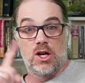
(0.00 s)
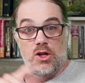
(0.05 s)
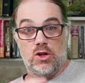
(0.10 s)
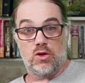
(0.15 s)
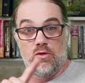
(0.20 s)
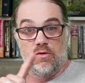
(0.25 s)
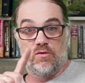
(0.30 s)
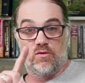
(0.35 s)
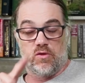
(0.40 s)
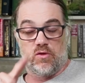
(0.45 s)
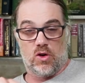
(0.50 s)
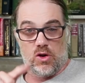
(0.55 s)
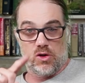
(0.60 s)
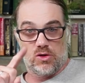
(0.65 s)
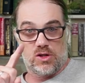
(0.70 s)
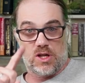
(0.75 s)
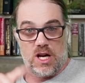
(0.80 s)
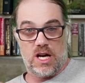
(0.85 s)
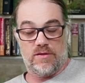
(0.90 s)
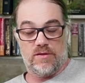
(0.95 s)
you
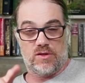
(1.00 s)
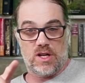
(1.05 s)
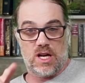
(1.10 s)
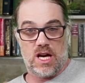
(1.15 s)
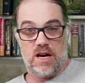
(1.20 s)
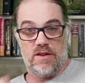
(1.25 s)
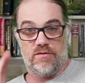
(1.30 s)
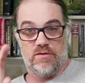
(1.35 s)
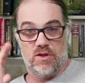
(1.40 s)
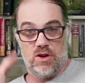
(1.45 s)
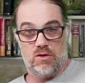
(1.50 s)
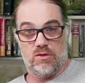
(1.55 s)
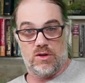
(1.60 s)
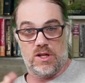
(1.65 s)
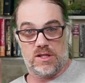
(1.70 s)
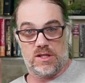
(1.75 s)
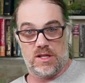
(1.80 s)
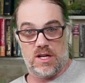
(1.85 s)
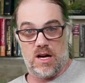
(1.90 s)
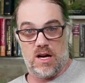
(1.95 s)
first have to have
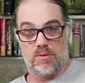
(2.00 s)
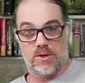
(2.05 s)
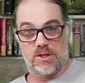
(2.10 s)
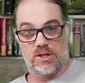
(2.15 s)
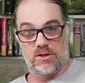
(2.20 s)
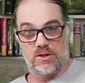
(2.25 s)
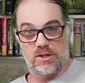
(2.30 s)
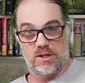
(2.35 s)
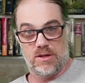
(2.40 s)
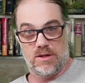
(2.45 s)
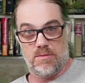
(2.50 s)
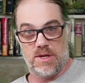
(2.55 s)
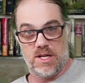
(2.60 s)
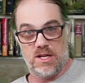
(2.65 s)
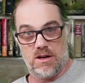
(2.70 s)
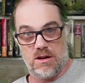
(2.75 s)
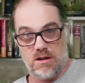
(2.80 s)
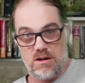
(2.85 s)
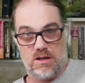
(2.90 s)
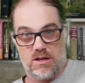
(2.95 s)
notice and opportunity to be
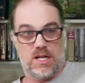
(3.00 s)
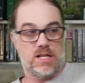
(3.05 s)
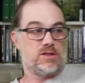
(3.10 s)
heard.